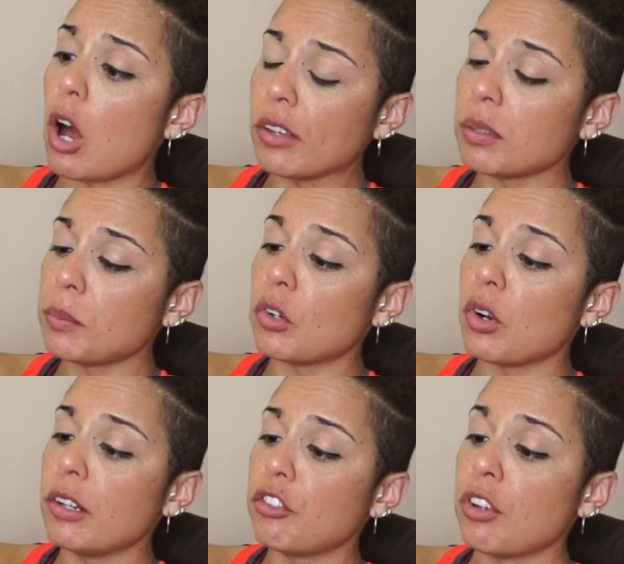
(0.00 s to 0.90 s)
awesome
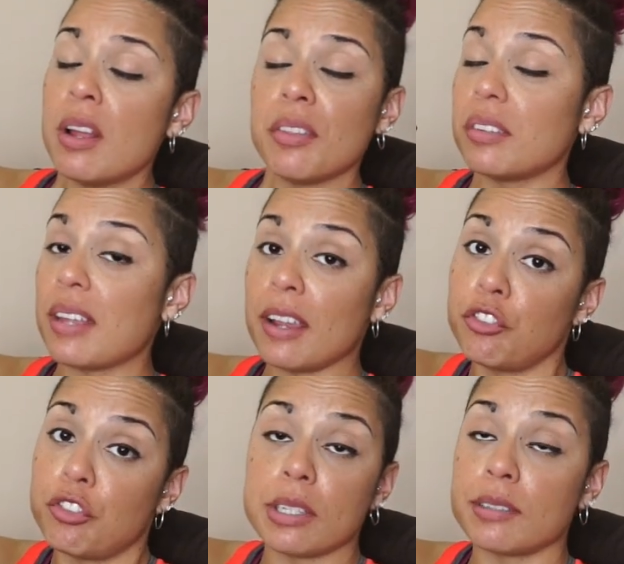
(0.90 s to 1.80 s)
crunch. The
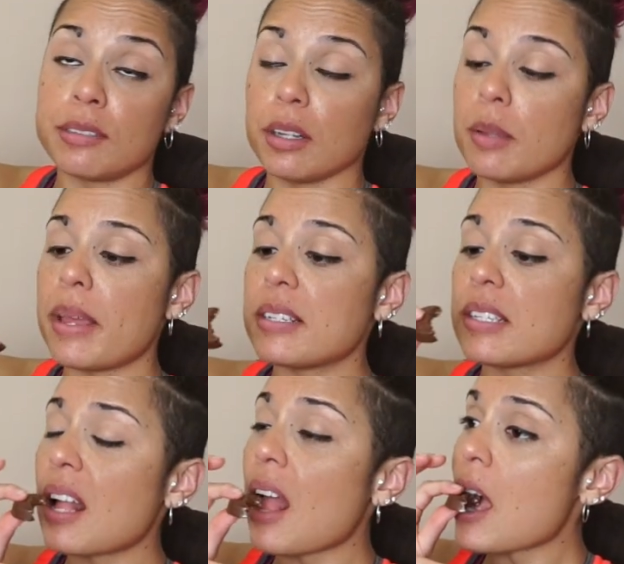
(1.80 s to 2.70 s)
texture is still
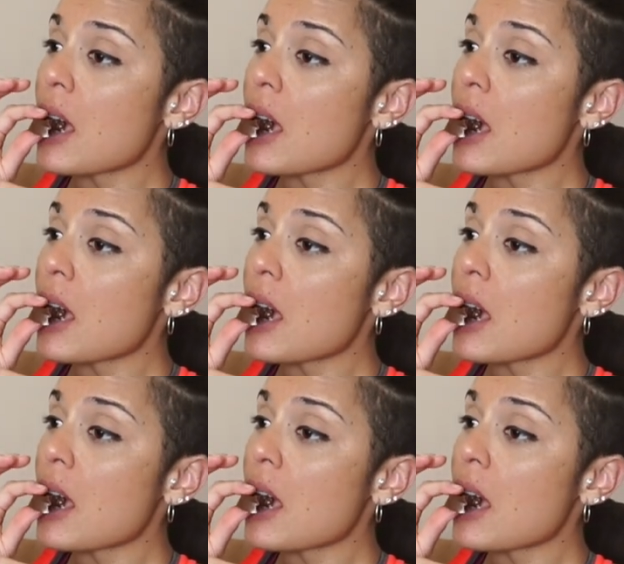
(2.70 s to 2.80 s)
amazing.